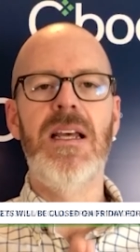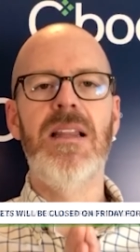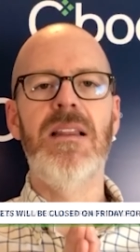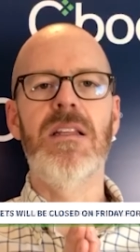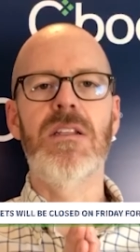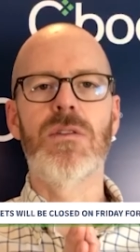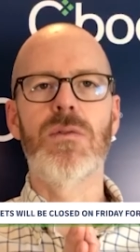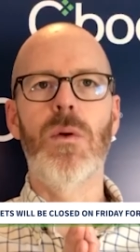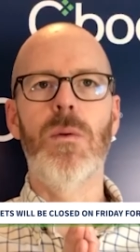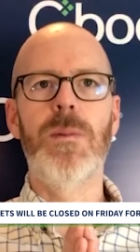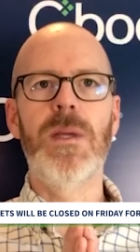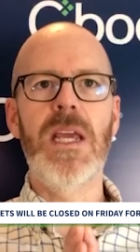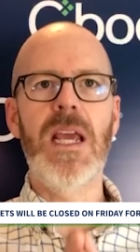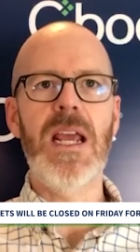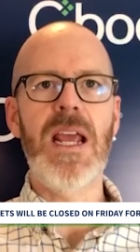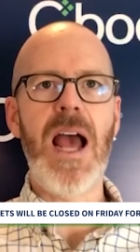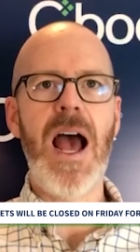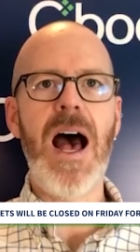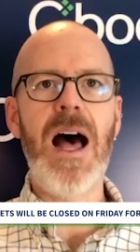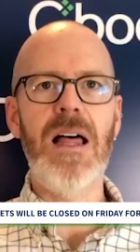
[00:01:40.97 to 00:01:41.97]
This will be a
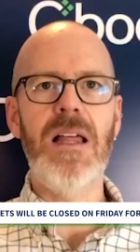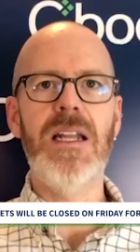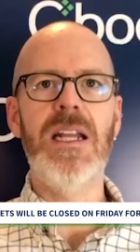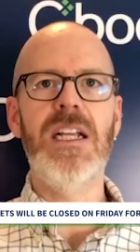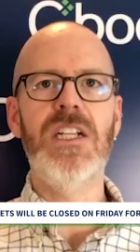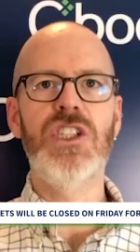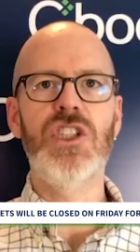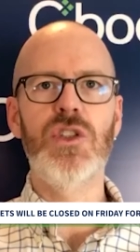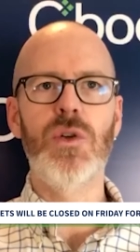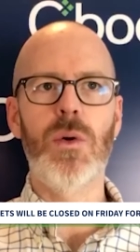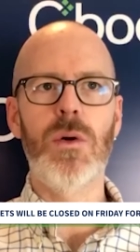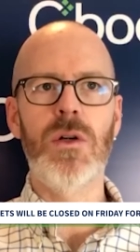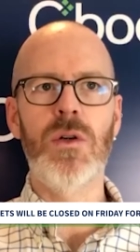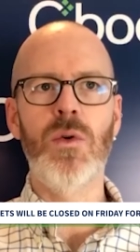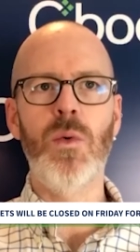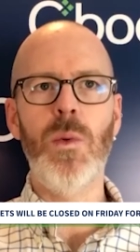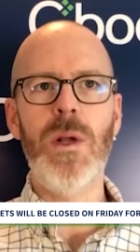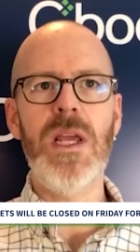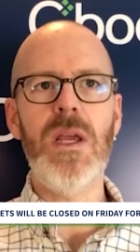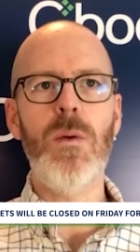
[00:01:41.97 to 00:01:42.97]
holiday
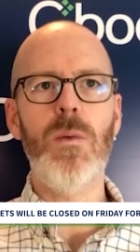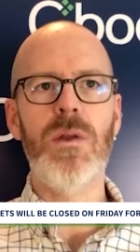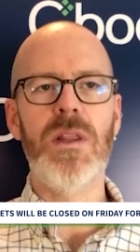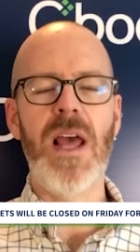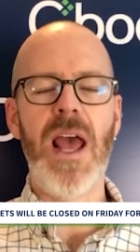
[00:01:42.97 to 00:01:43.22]
shortened week with